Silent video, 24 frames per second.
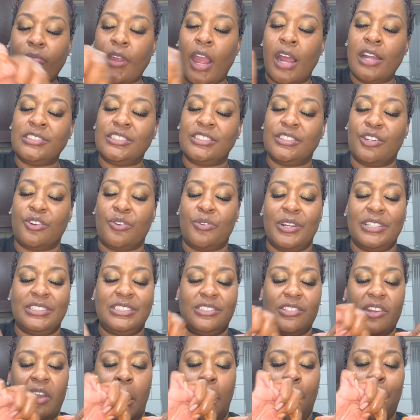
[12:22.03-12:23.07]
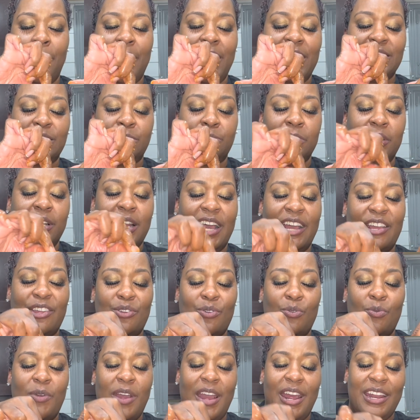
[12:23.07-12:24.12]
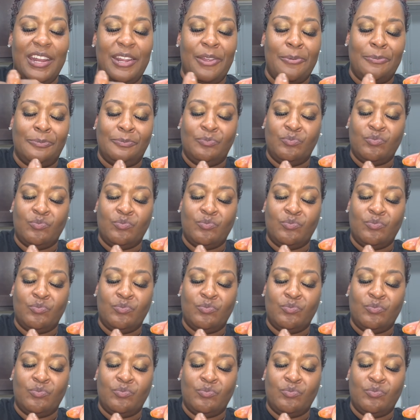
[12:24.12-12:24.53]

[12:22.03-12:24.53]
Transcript: So Crystal invites me like, you ready?